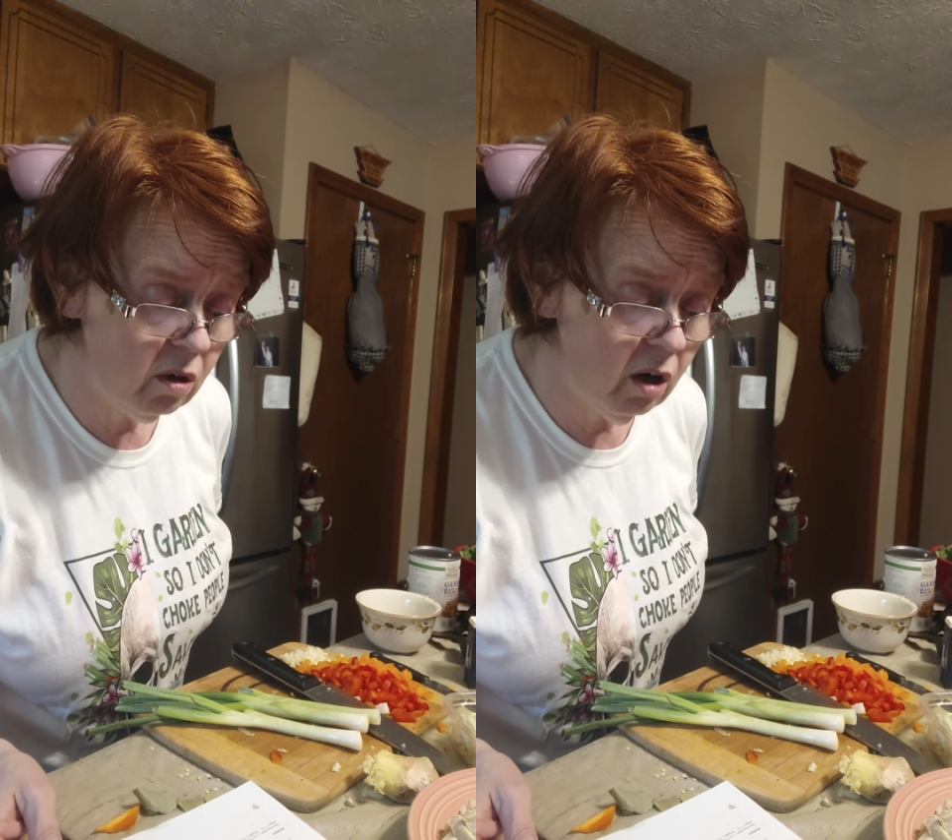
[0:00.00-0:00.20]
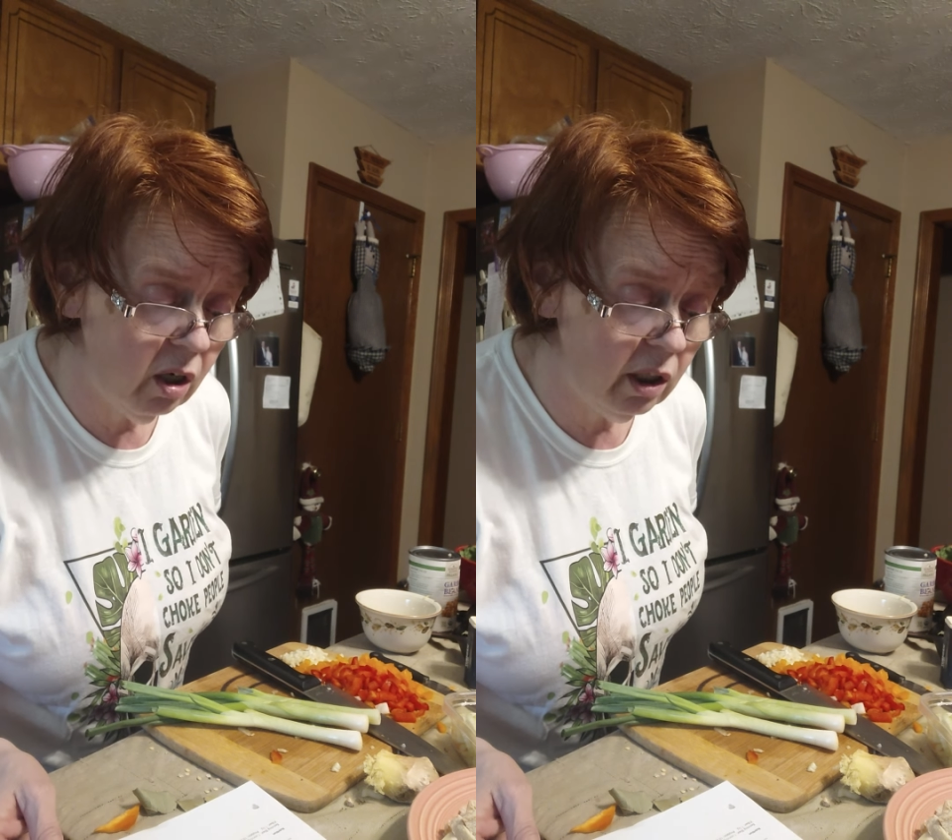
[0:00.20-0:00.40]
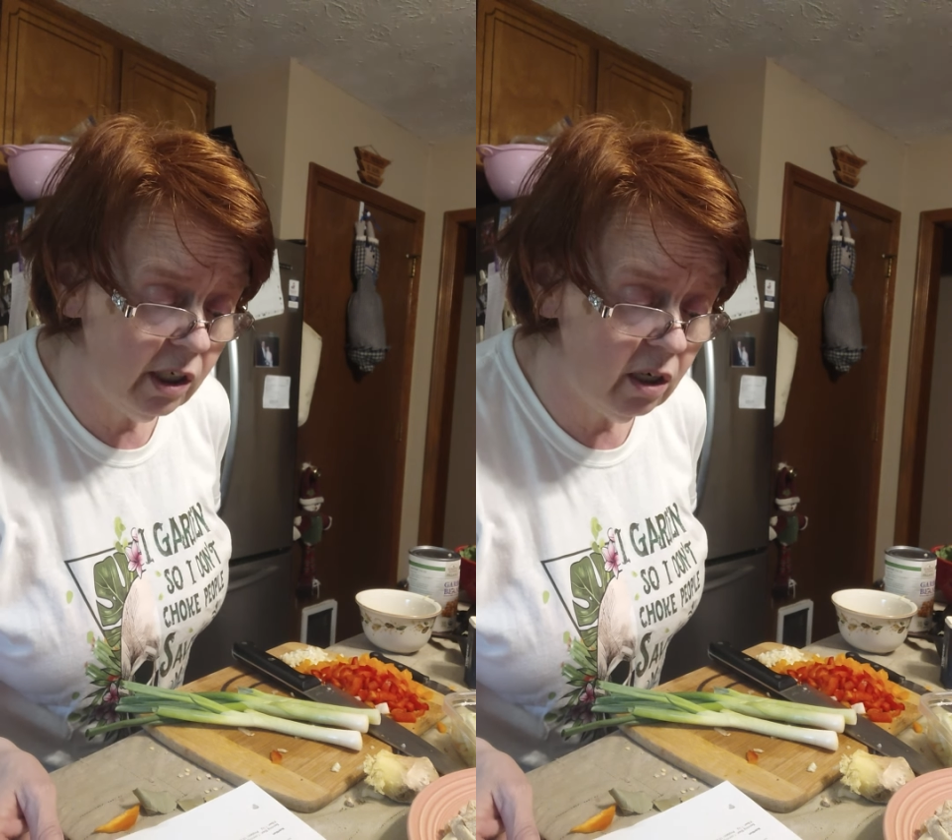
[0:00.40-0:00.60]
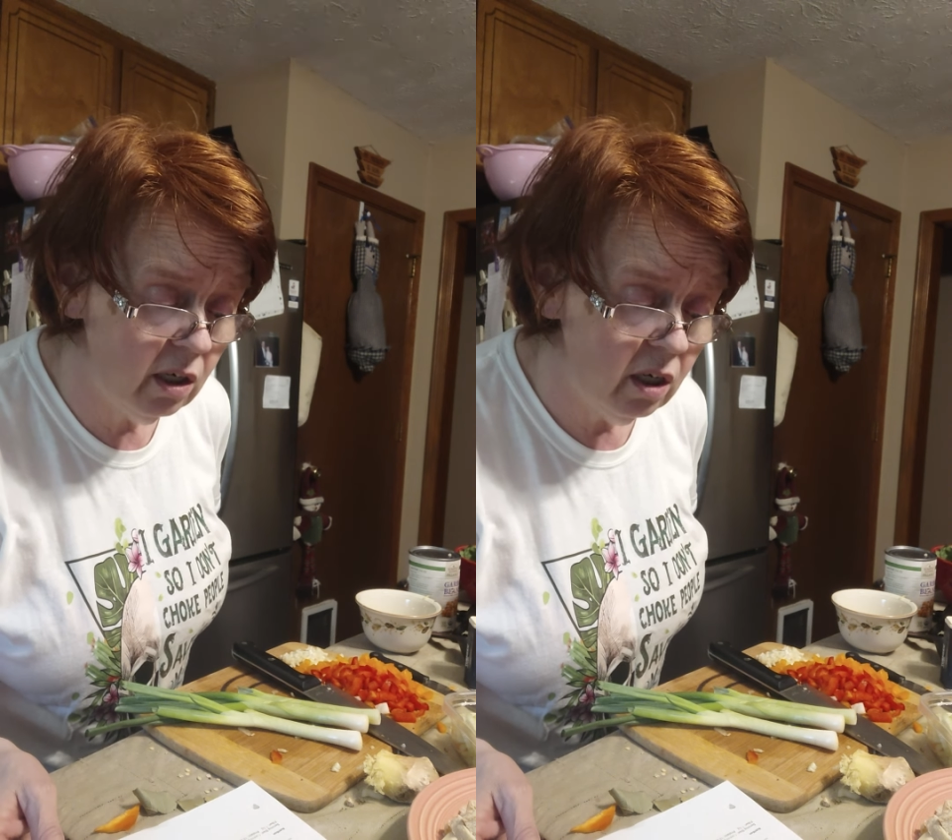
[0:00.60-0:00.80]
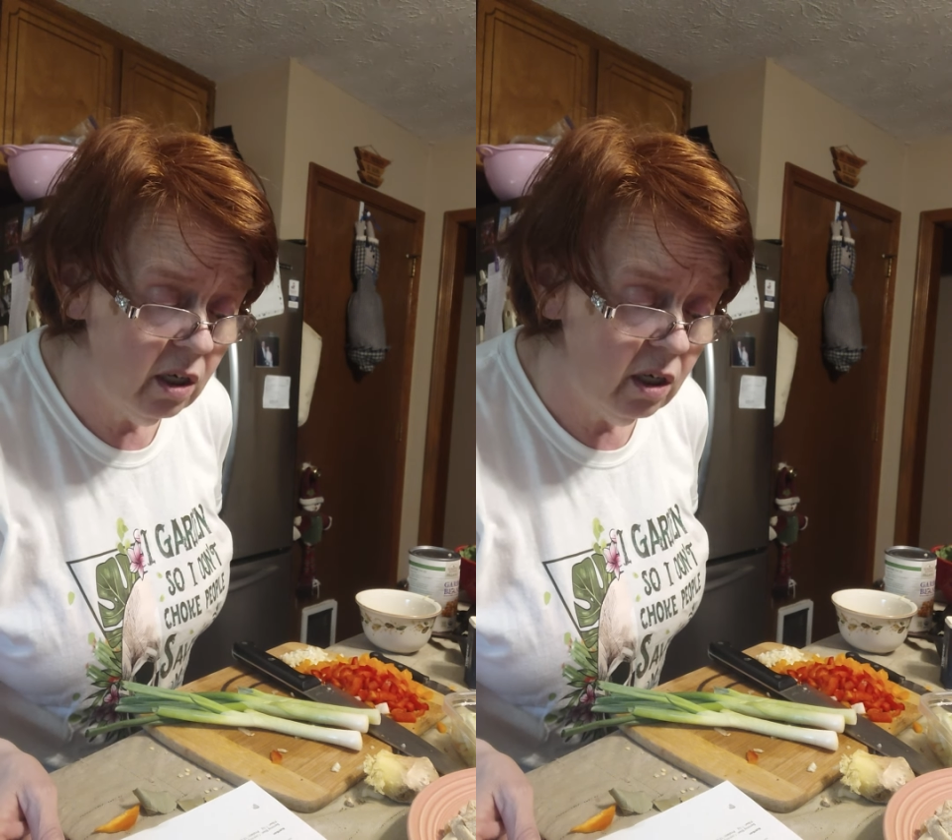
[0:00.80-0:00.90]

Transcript: garlic,